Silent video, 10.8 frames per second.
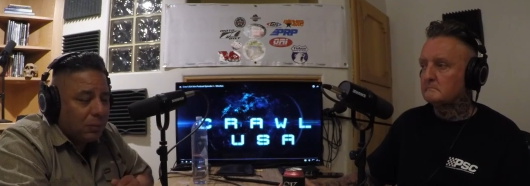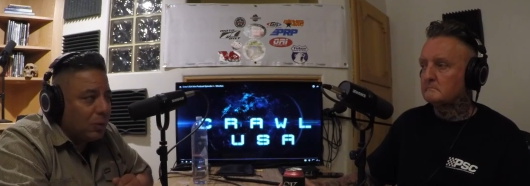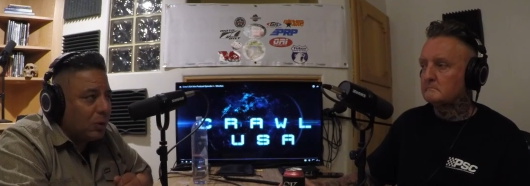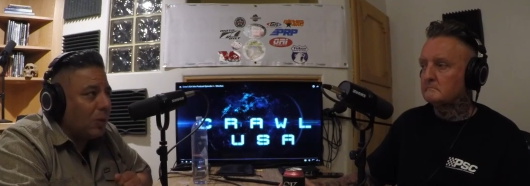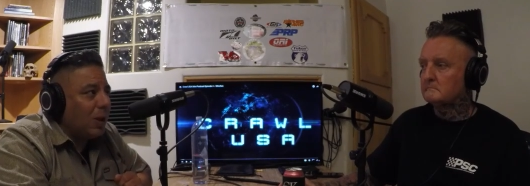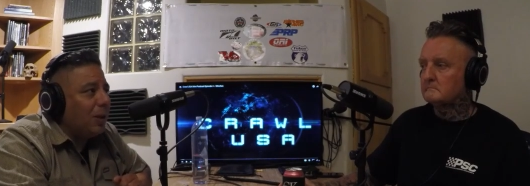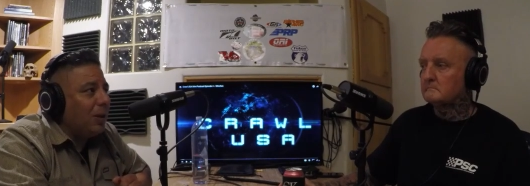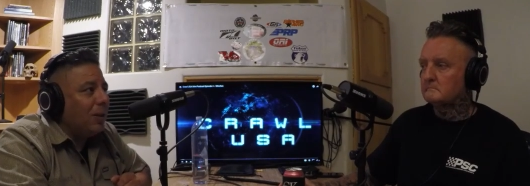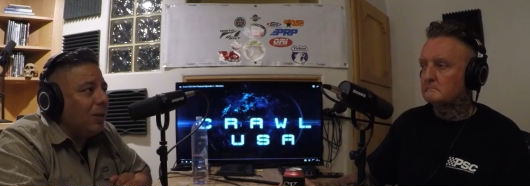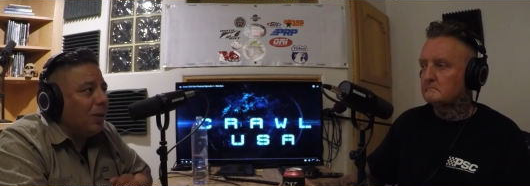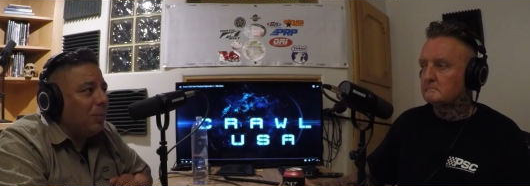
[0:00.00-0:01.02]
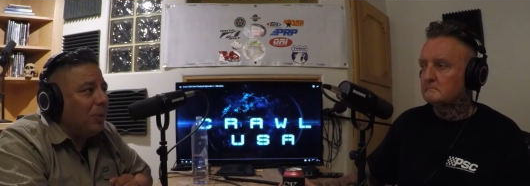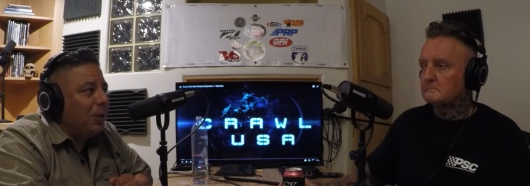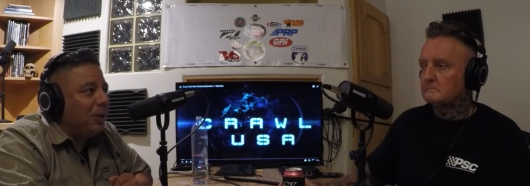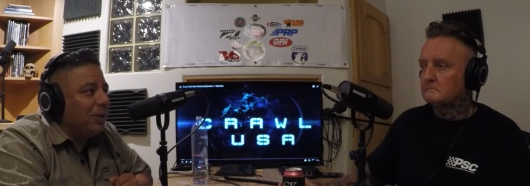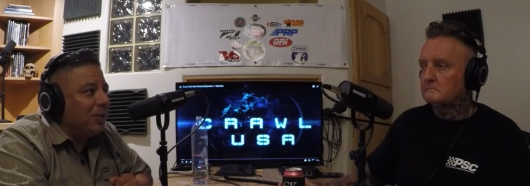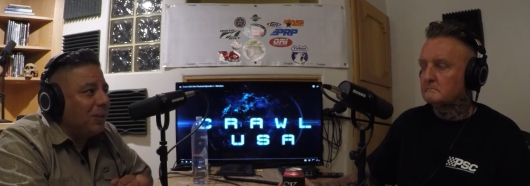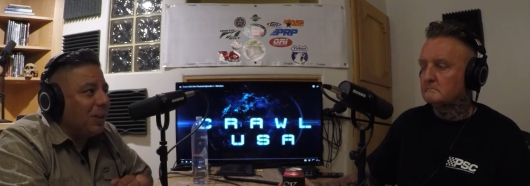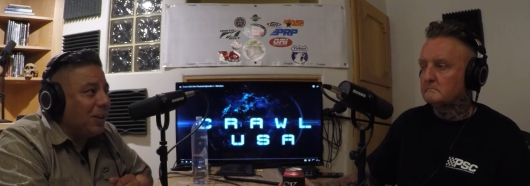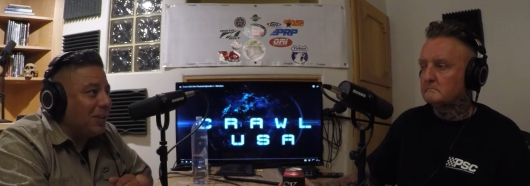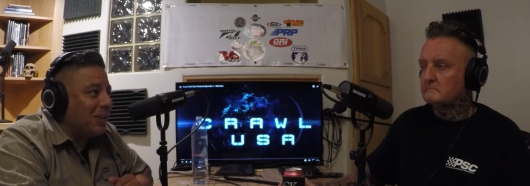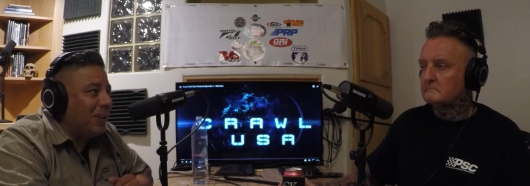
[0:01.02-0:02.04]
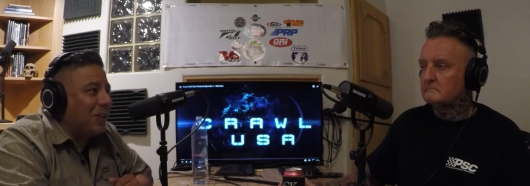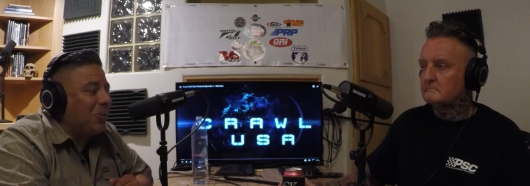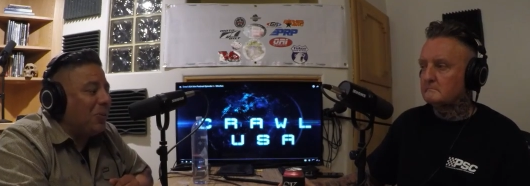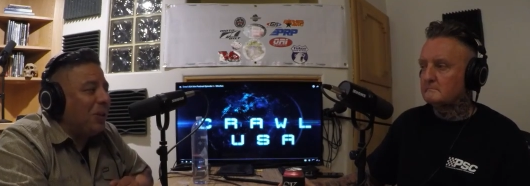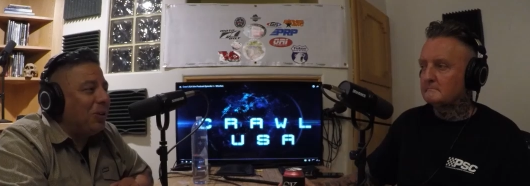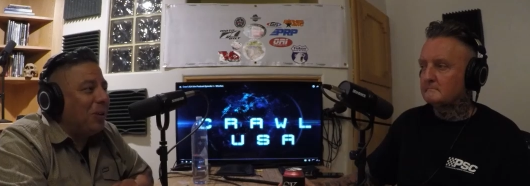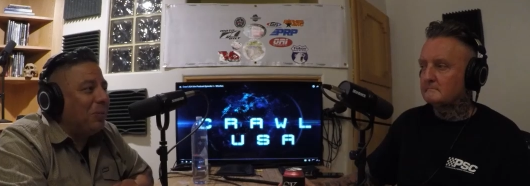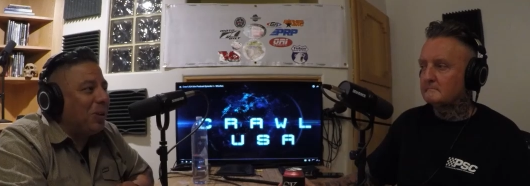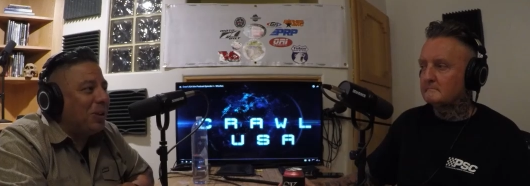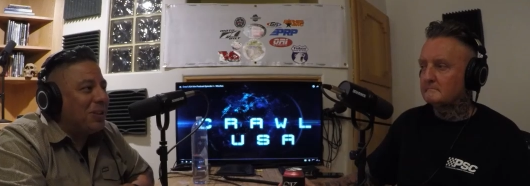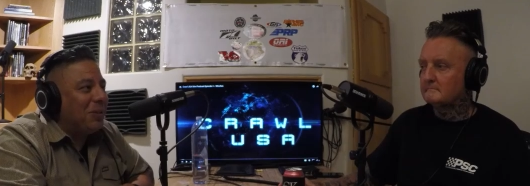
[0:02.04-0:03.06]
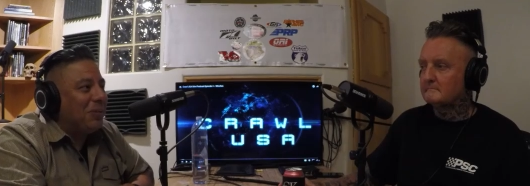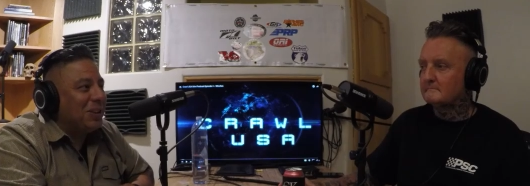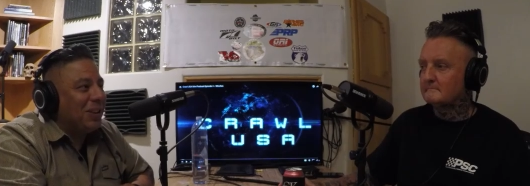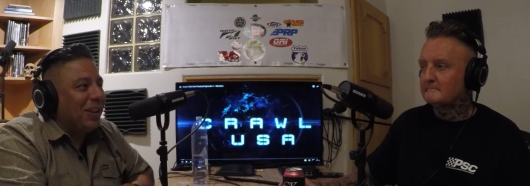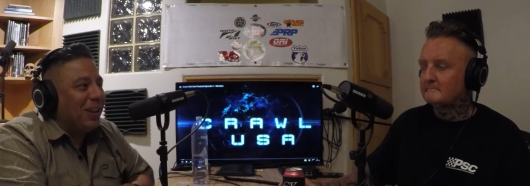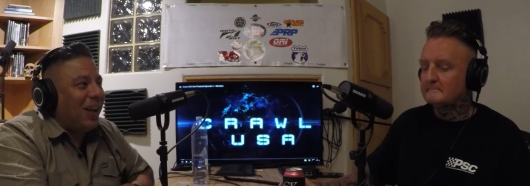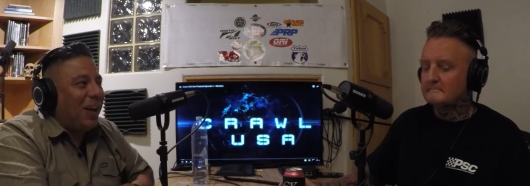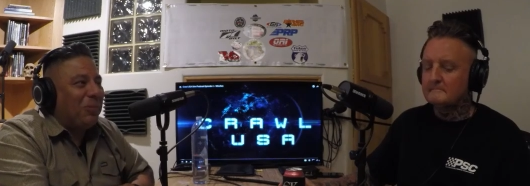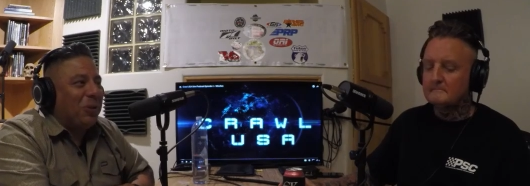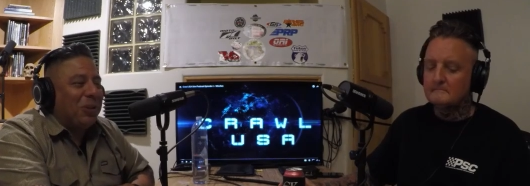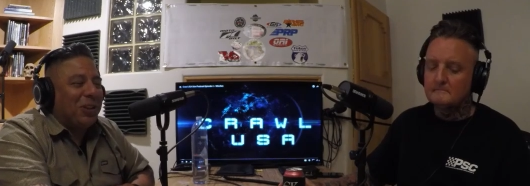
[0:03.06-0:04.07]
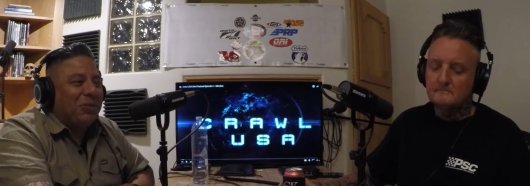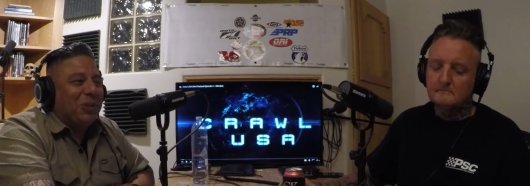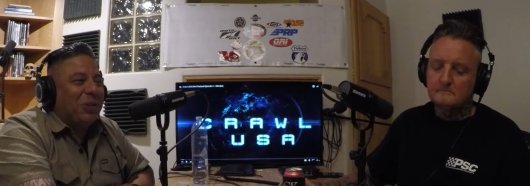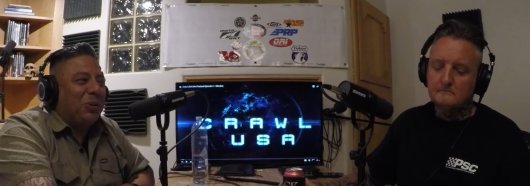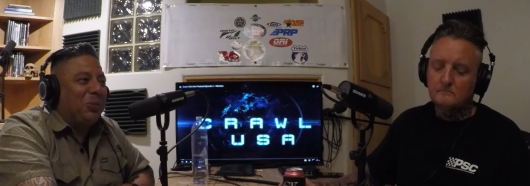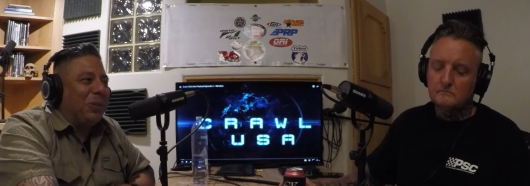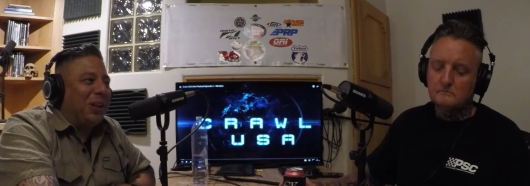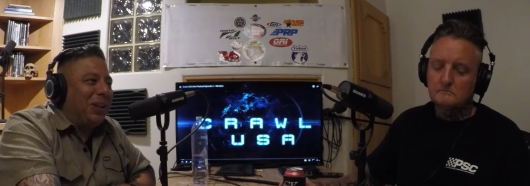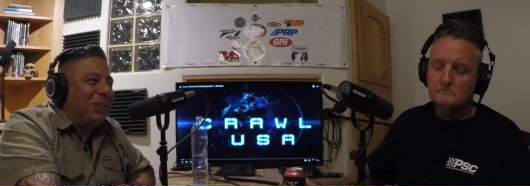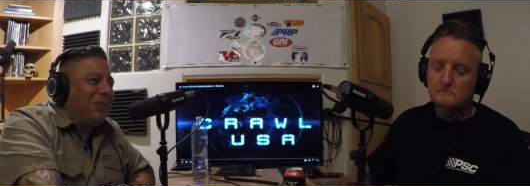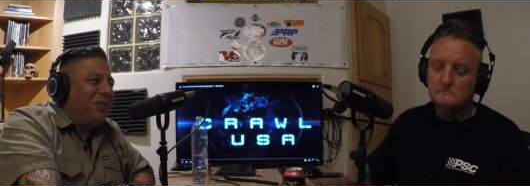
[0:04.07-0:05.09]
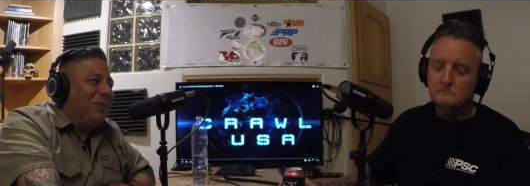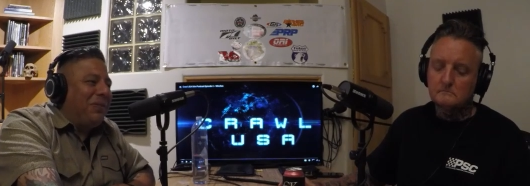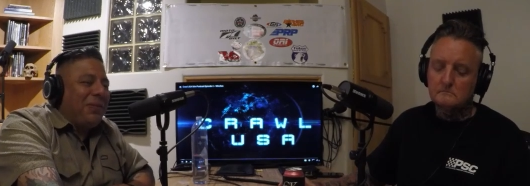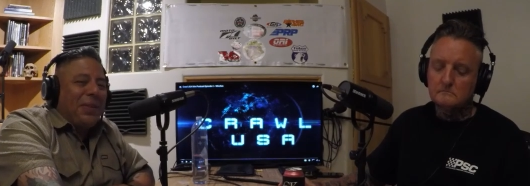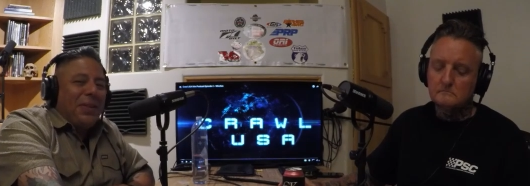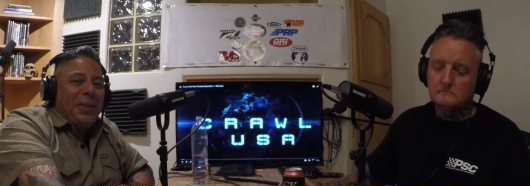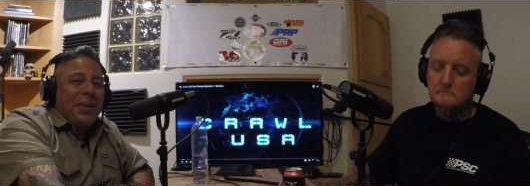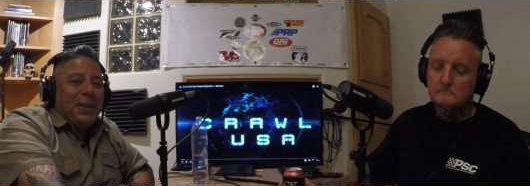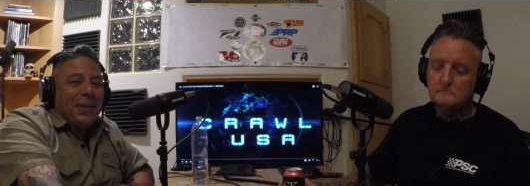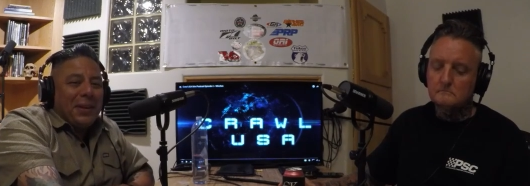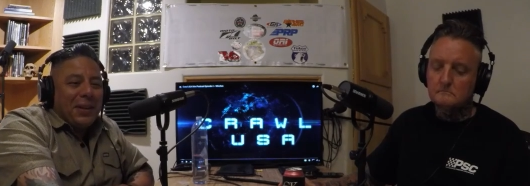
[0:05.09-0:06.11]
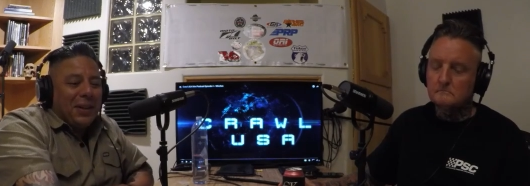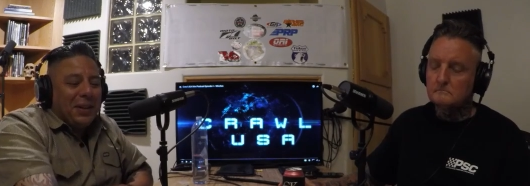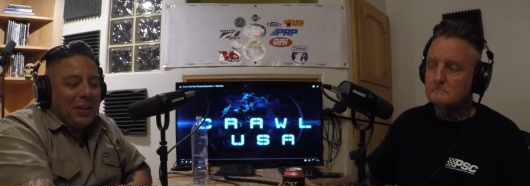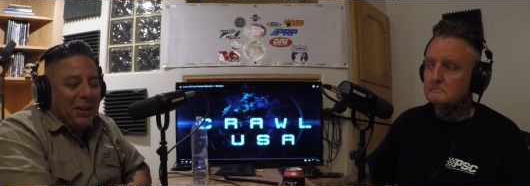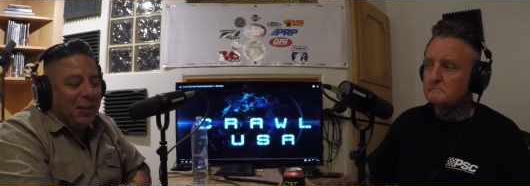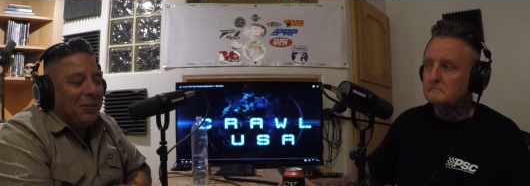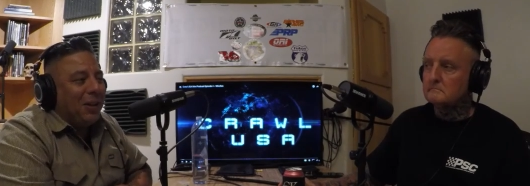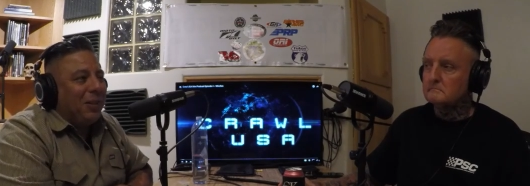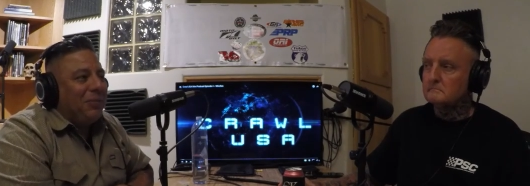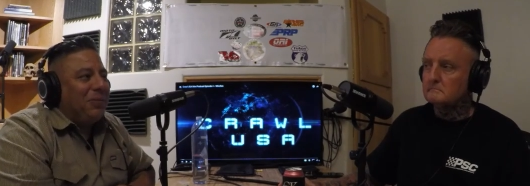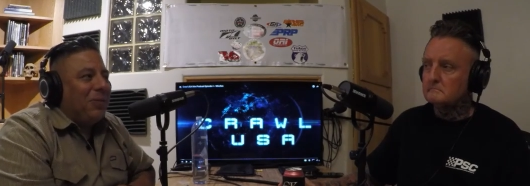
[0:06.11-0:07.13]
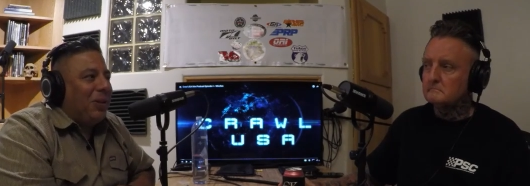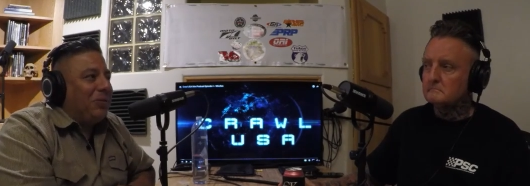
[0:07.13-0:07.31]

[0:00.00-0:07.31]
Speaker 1: It's okay. I mean, I guess not the weld on parts, that makes it a lot more difficult, but you know, I've I've